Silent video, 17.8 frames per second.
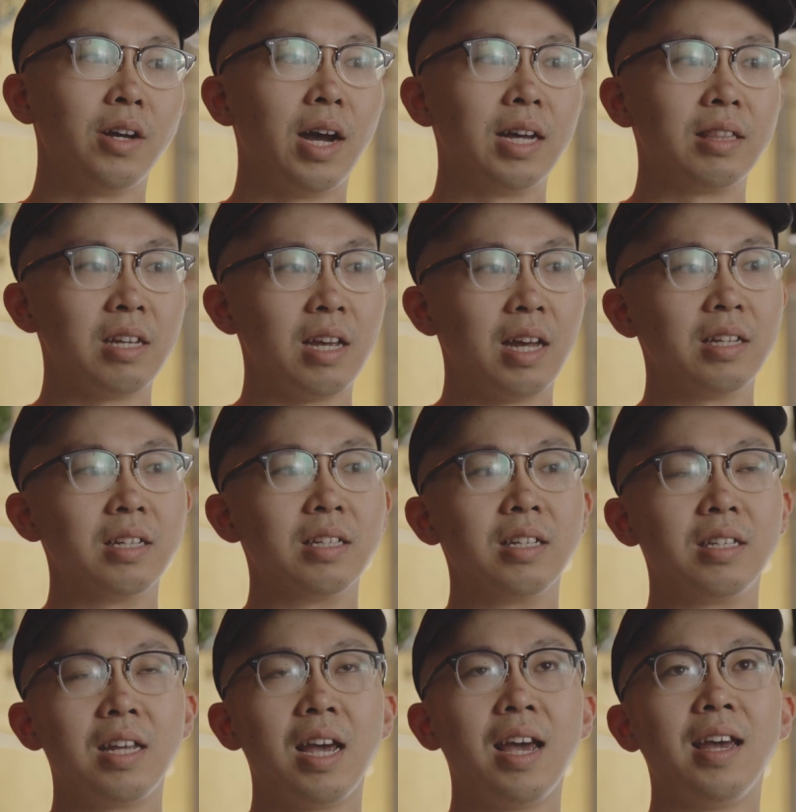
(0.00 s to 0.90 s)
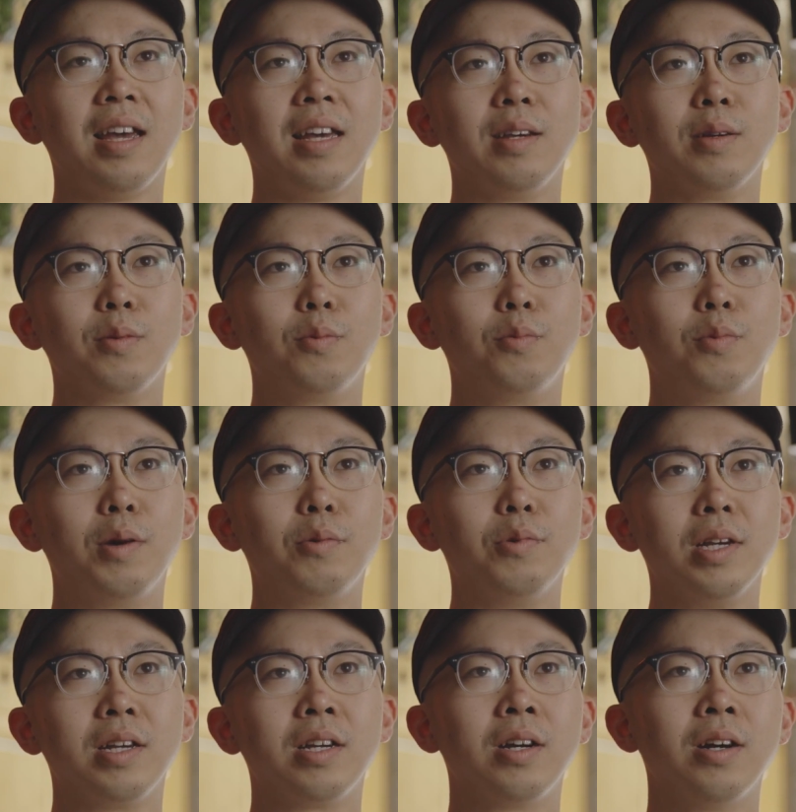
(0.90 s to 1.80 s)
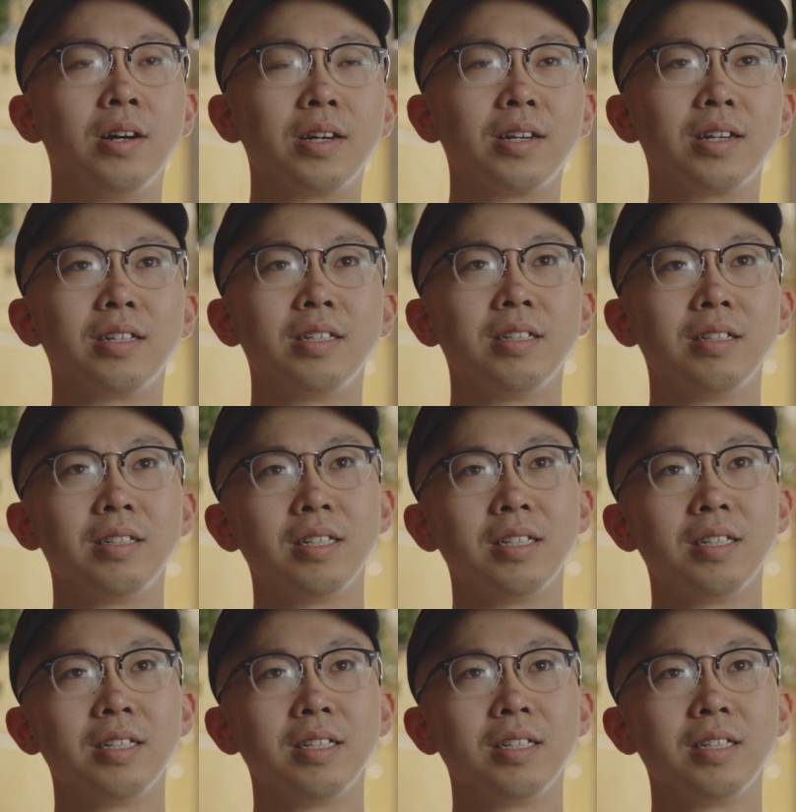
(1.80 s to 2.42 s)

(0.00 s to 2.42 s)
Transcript: At the end of the day, what we cook,